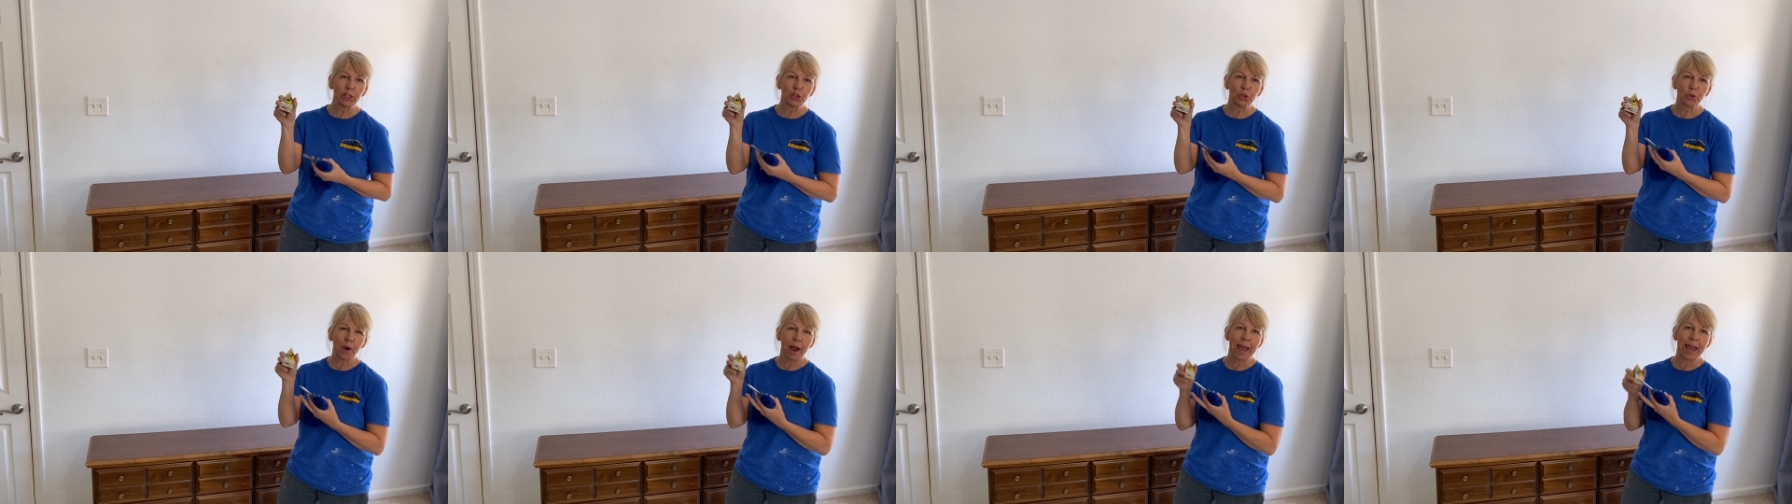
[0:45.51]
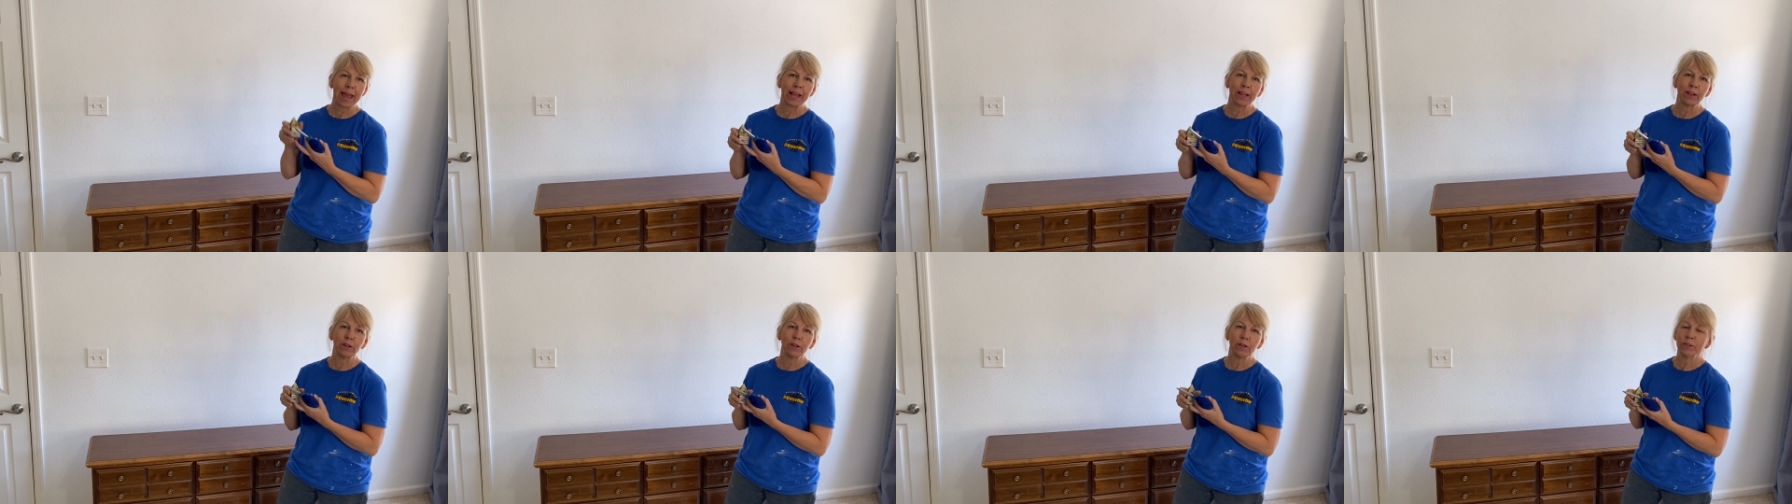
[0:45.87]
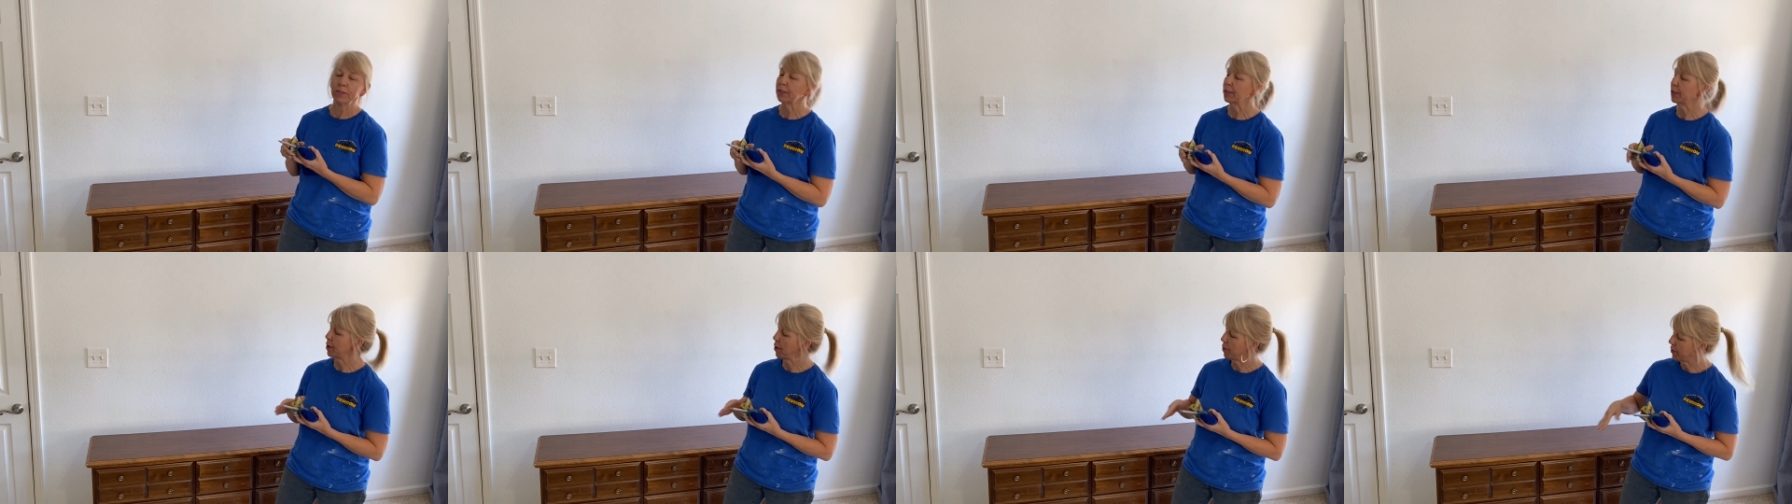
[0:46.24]
triangles
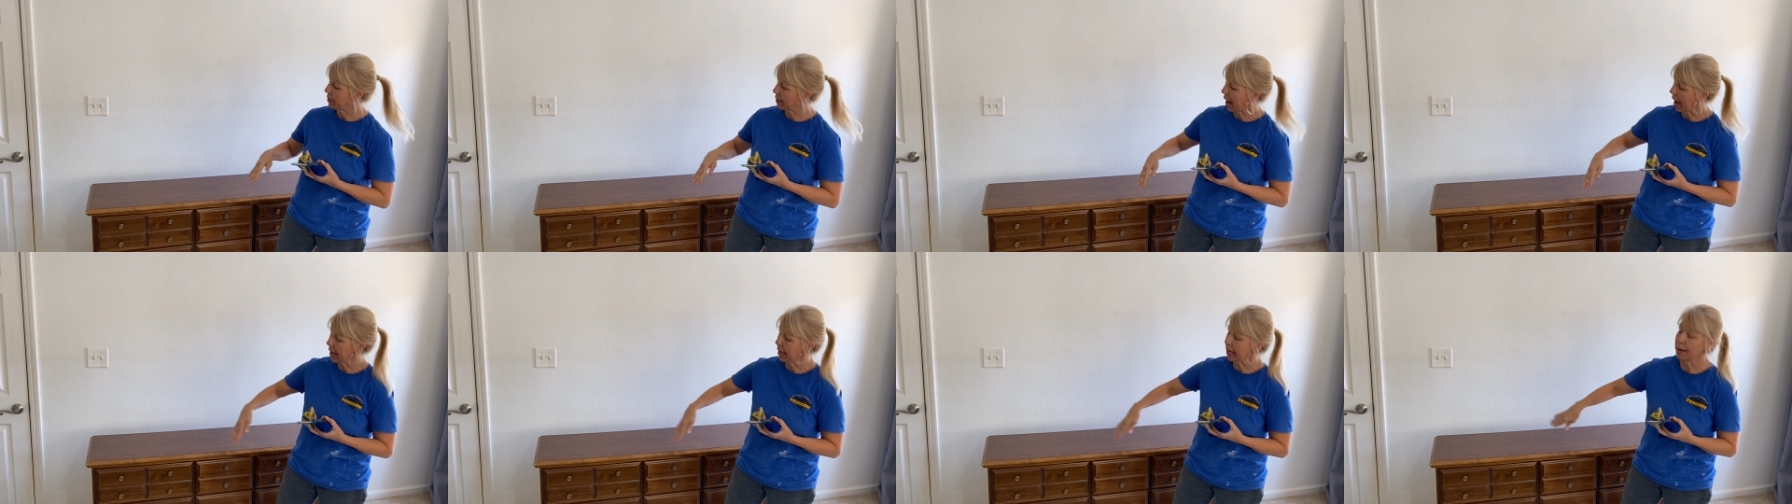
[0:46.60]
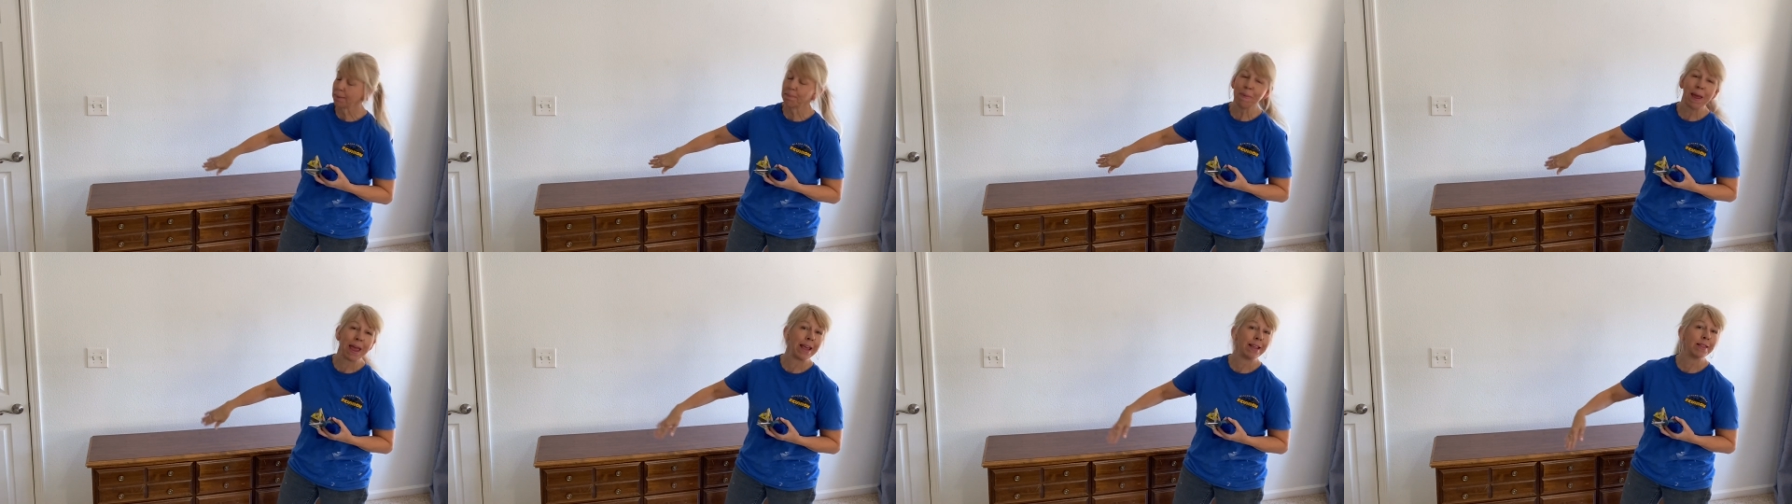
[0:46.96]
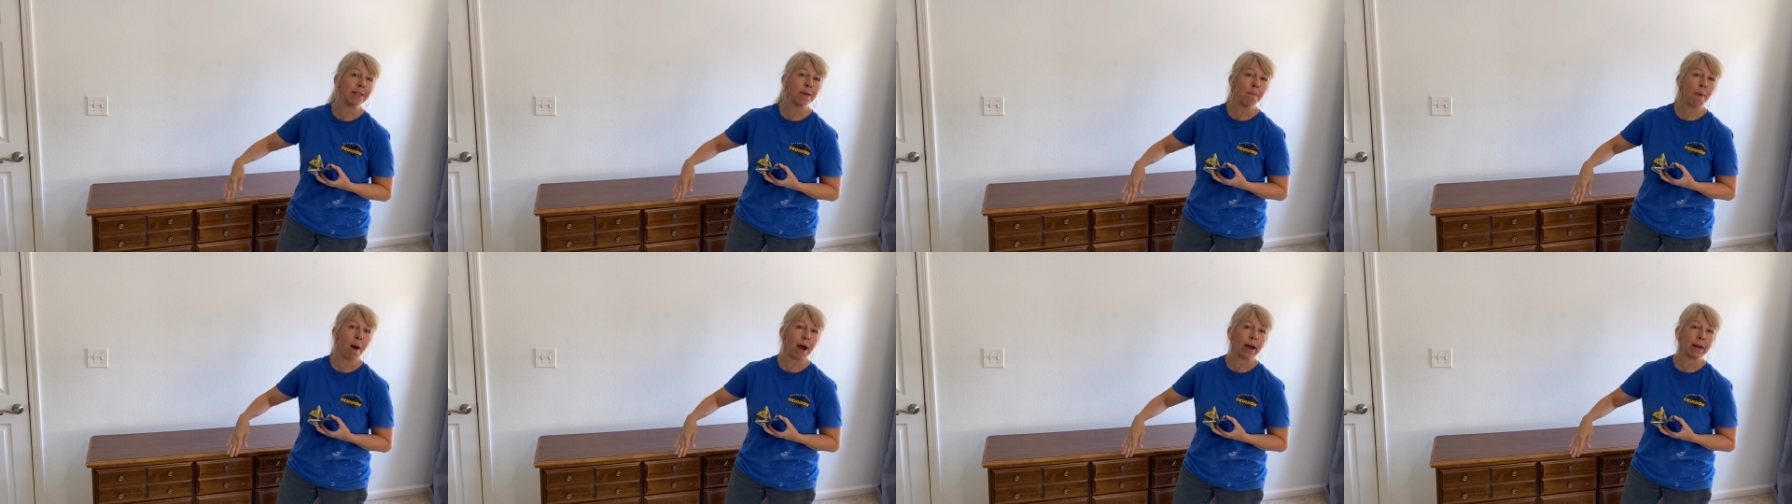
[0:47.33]
so that I can paint
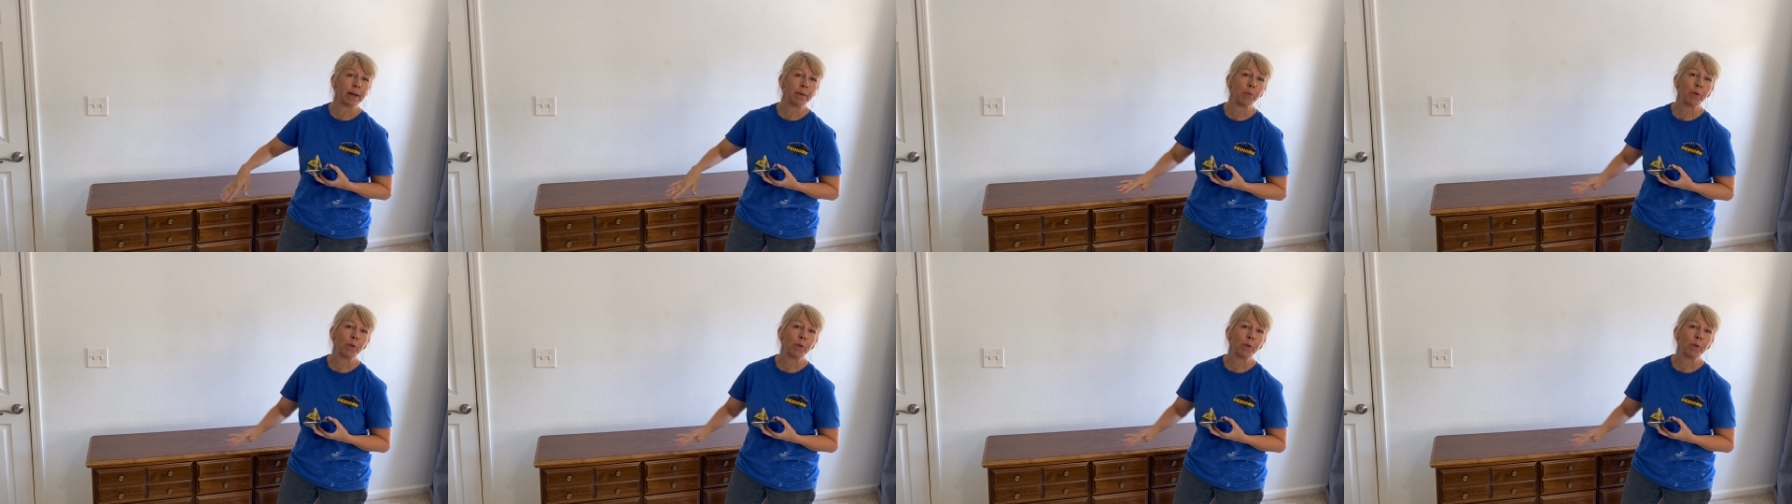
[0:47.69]
the bottom